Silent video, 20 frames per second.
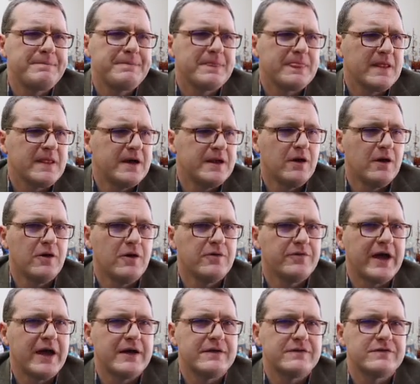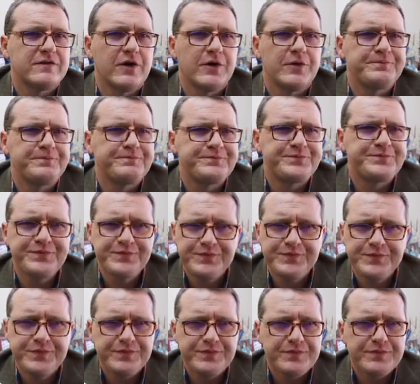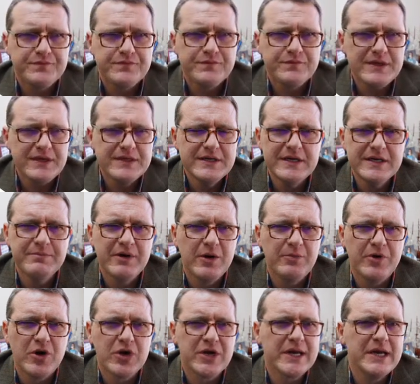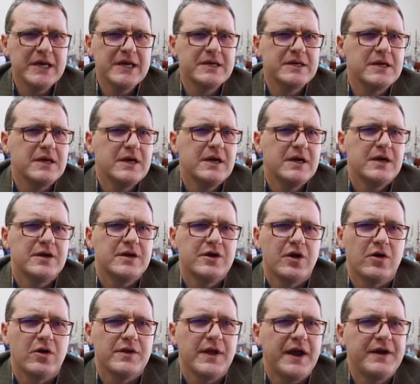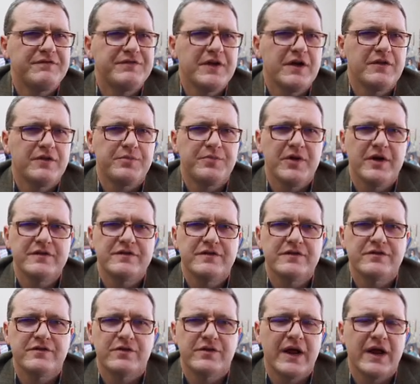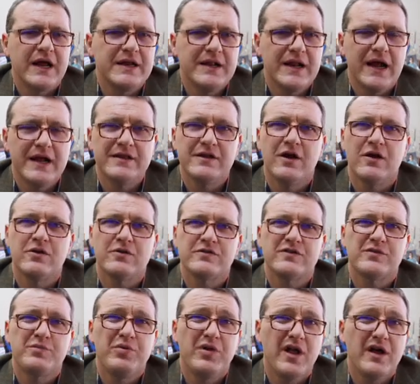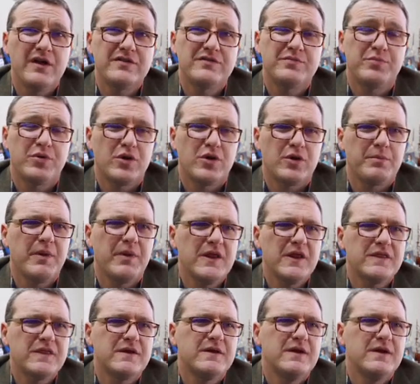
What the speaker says: and all that. So email marketing, a lot of the other places are $99 plus per month.